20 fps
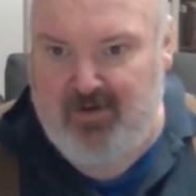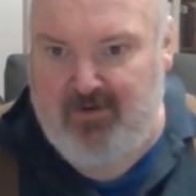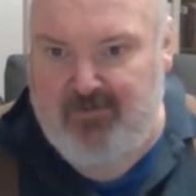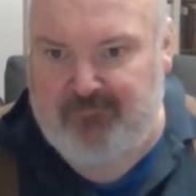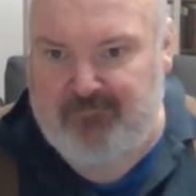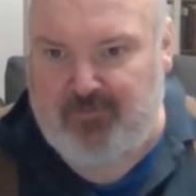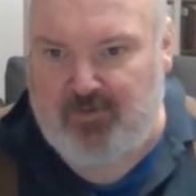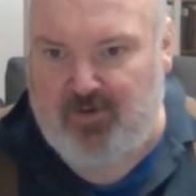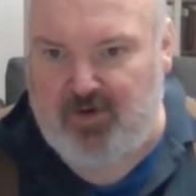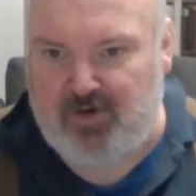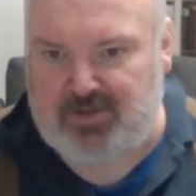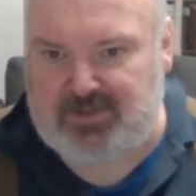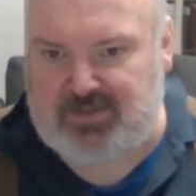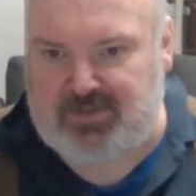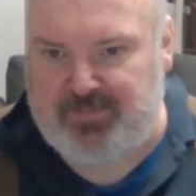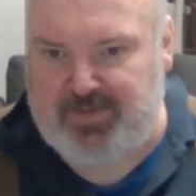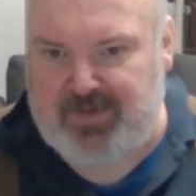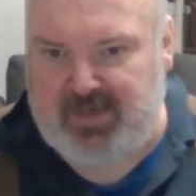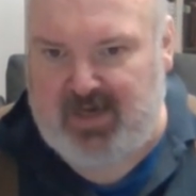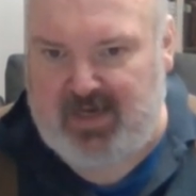For to
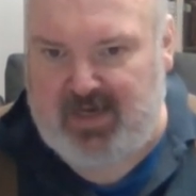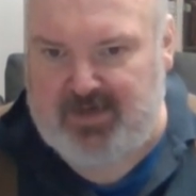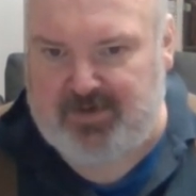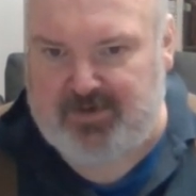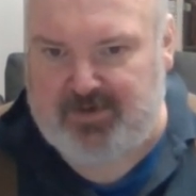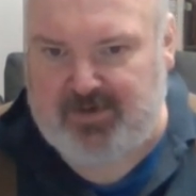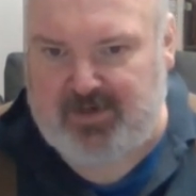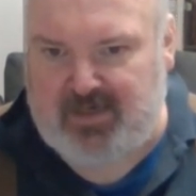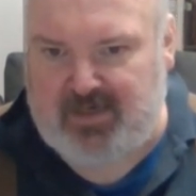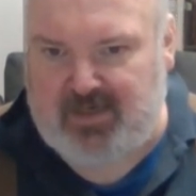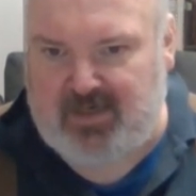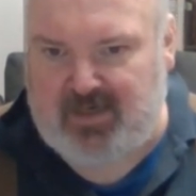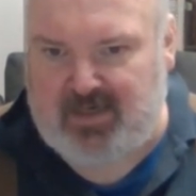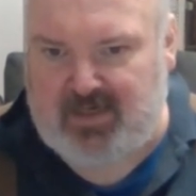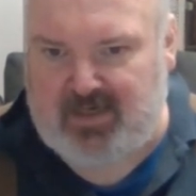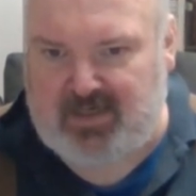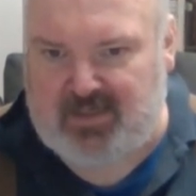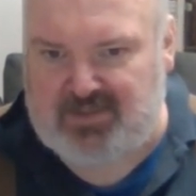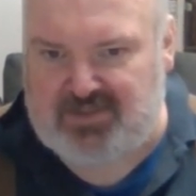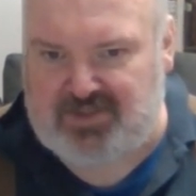be under
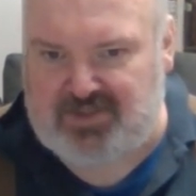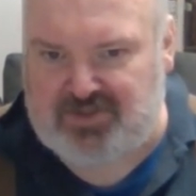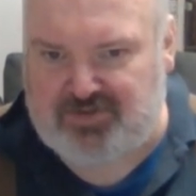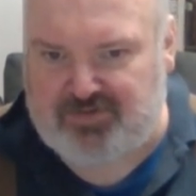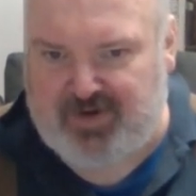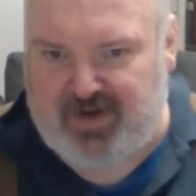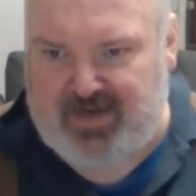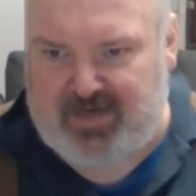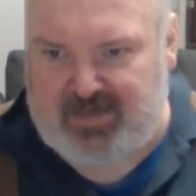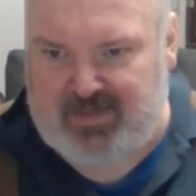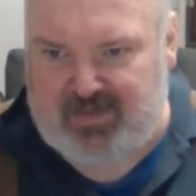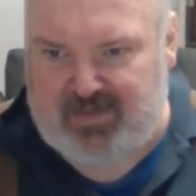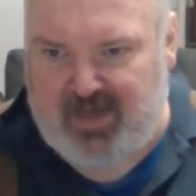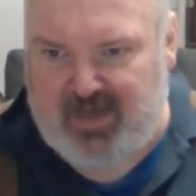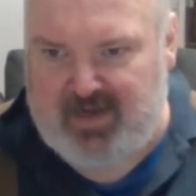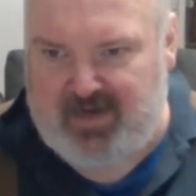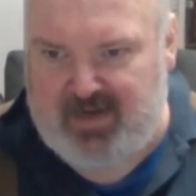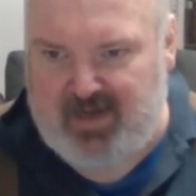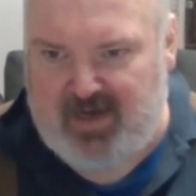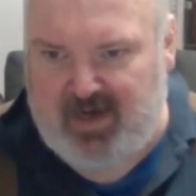constraint
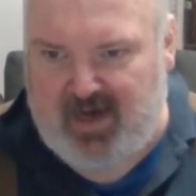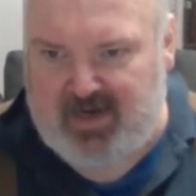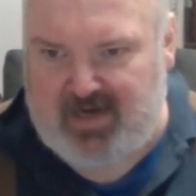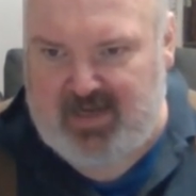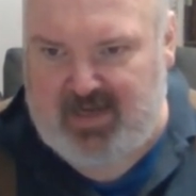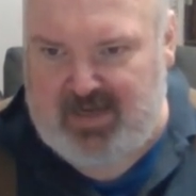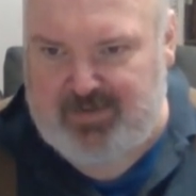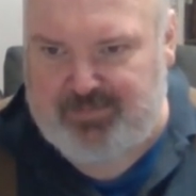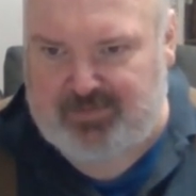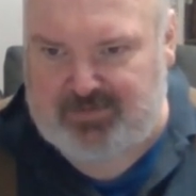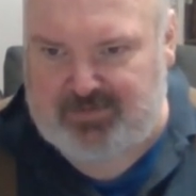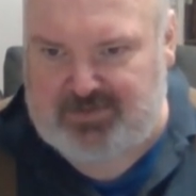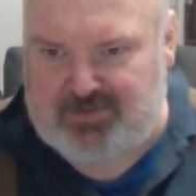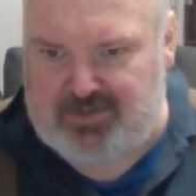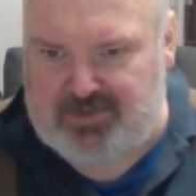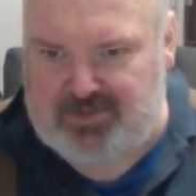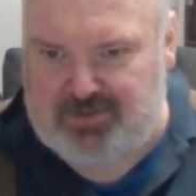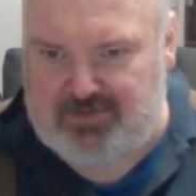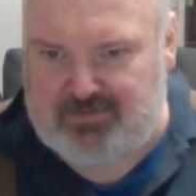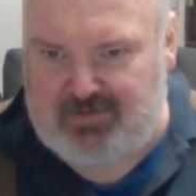and unable to
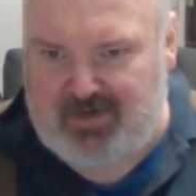do